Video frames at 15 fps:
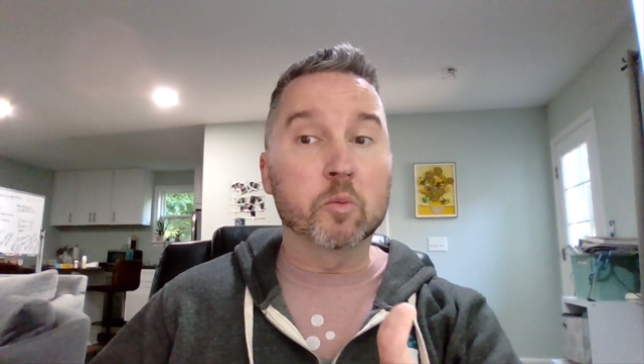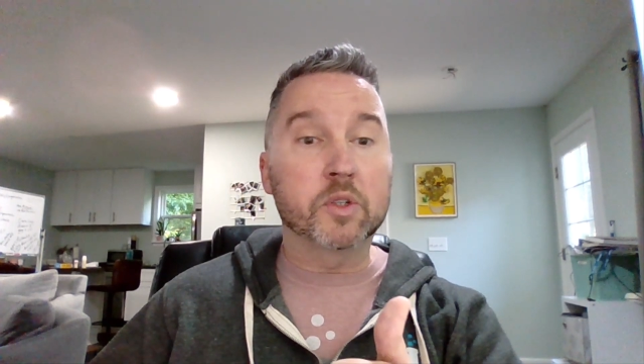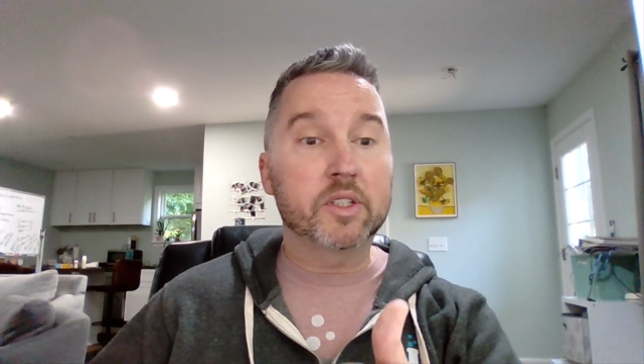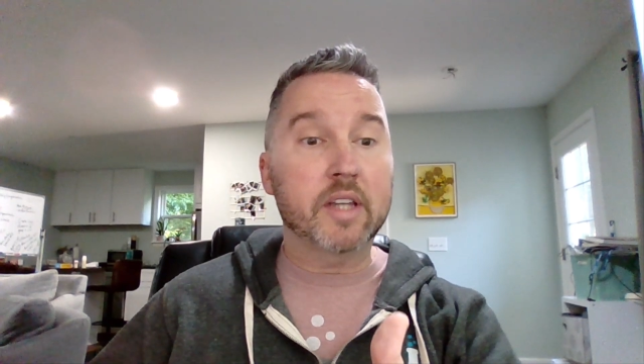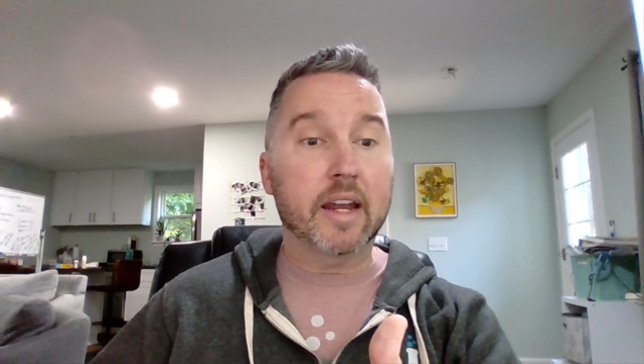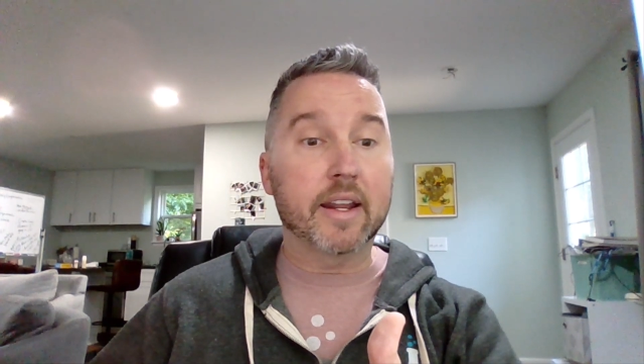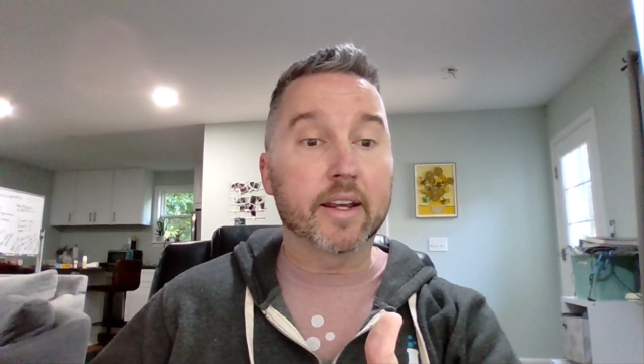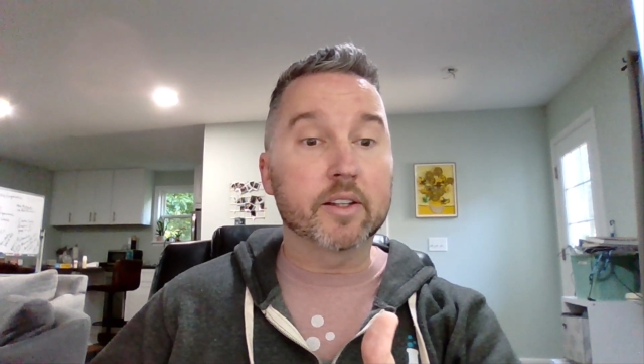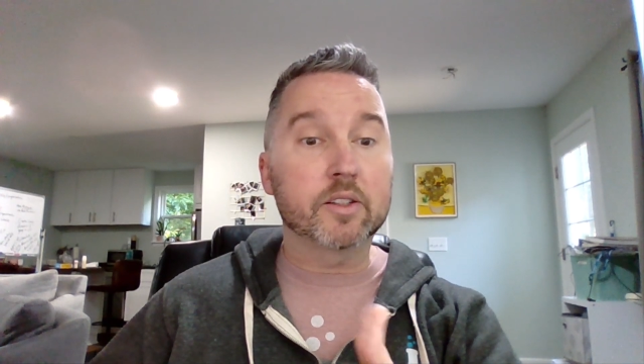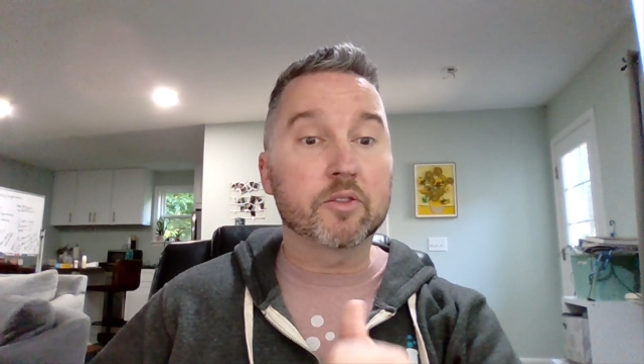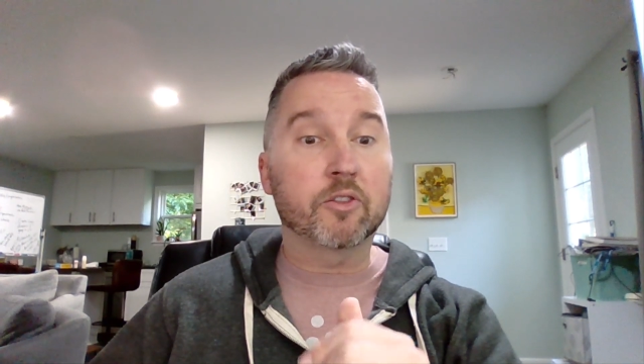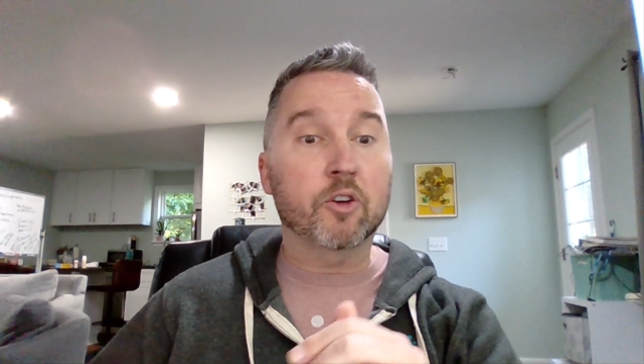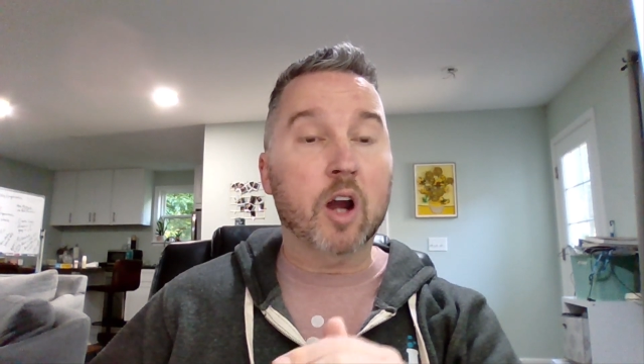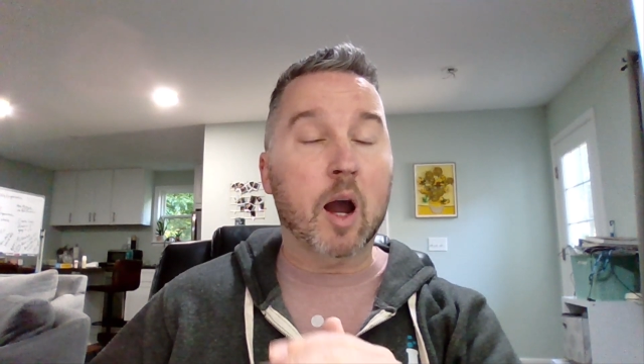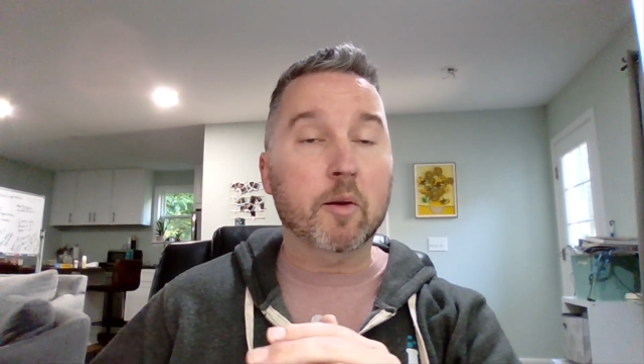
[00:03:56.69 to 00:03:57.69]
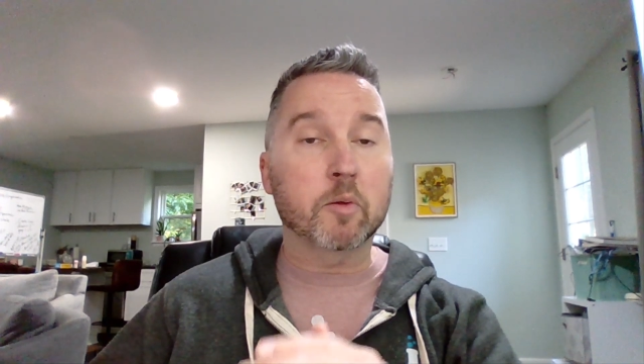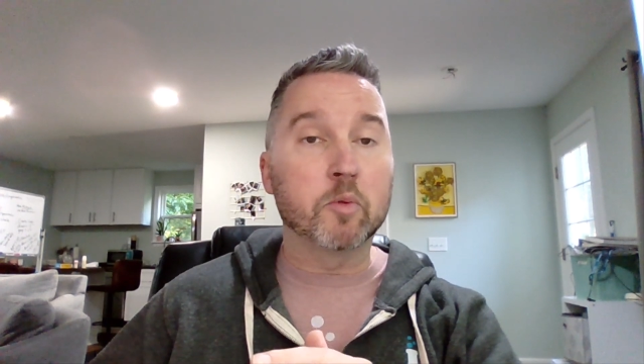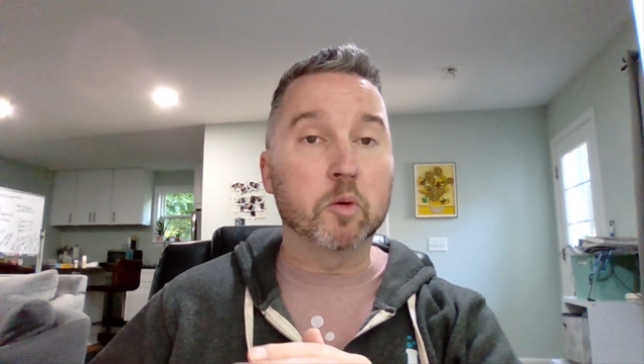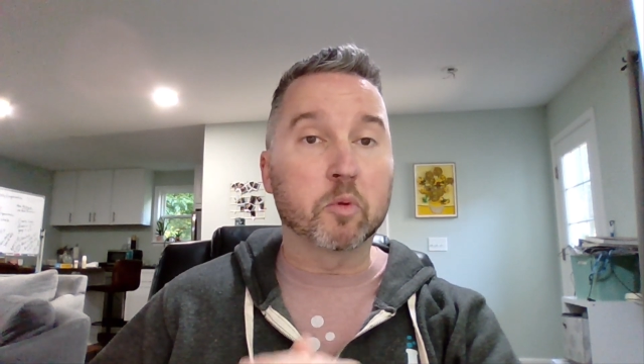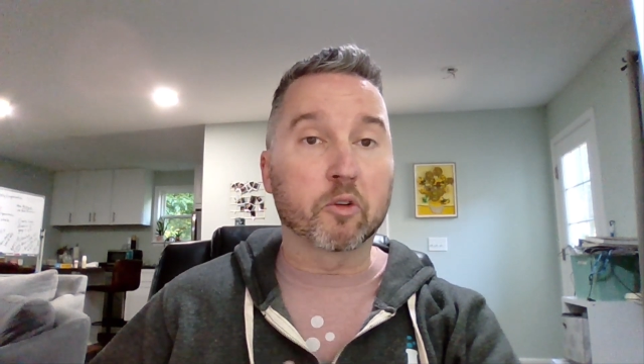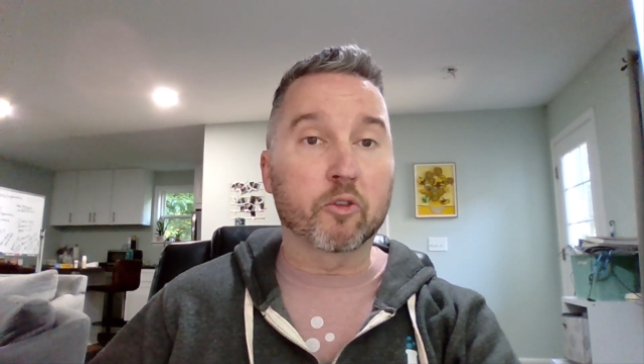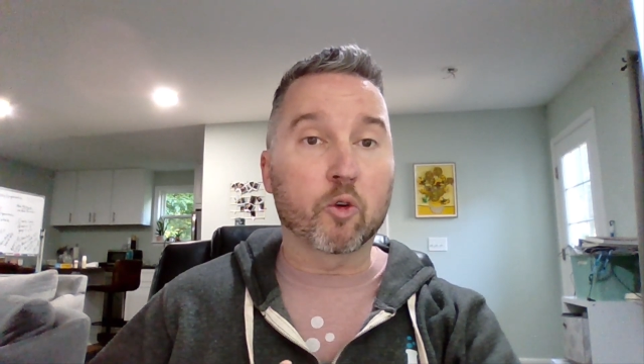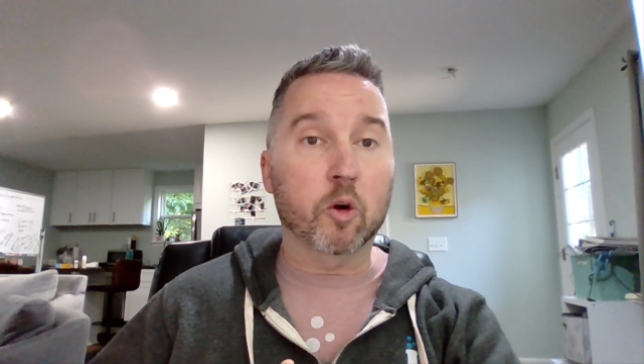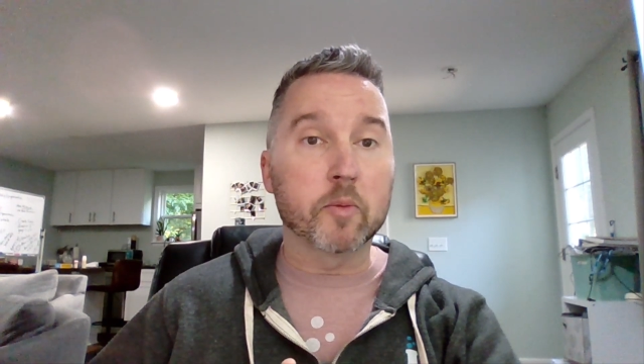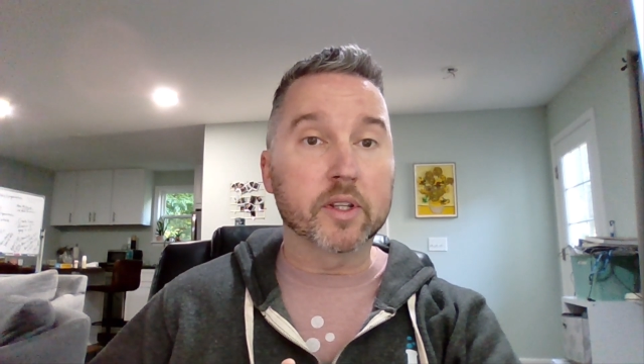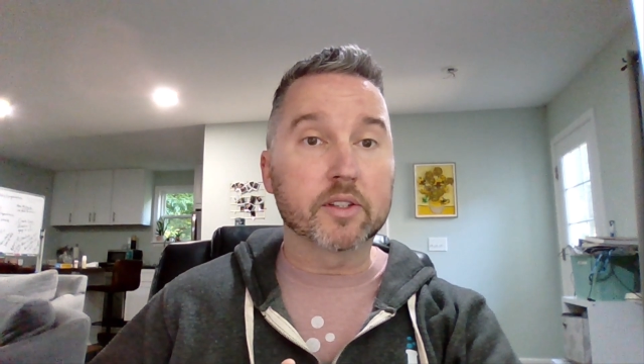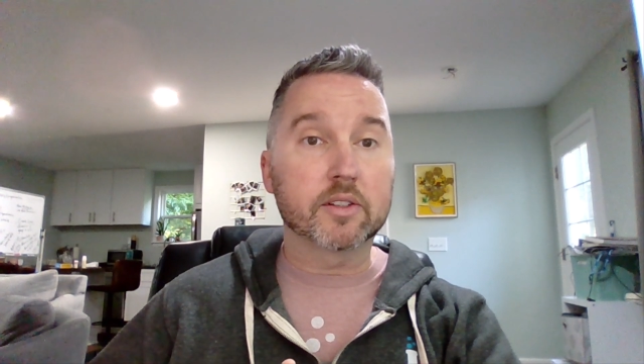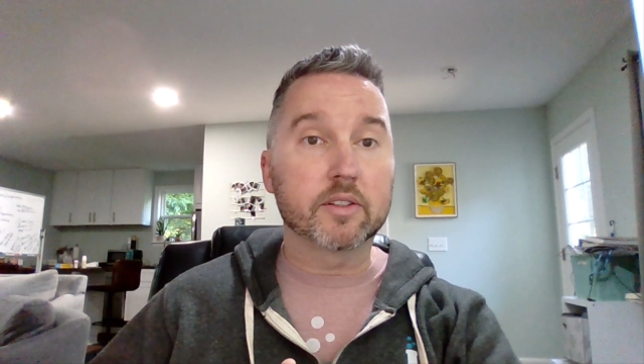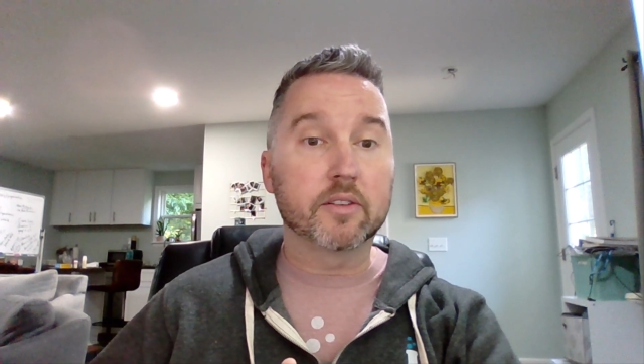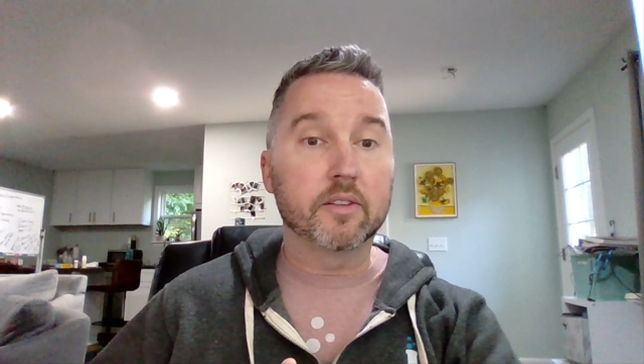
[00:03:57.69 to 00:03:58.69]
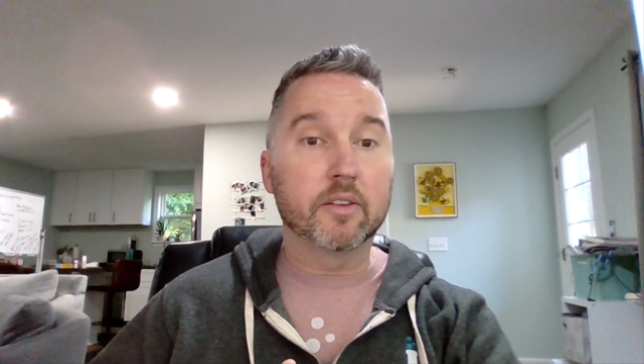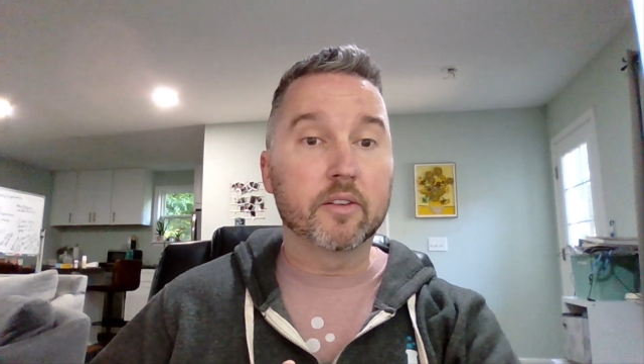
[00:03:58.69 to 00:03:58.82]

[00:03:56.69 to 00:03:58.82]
settings for optimal performance.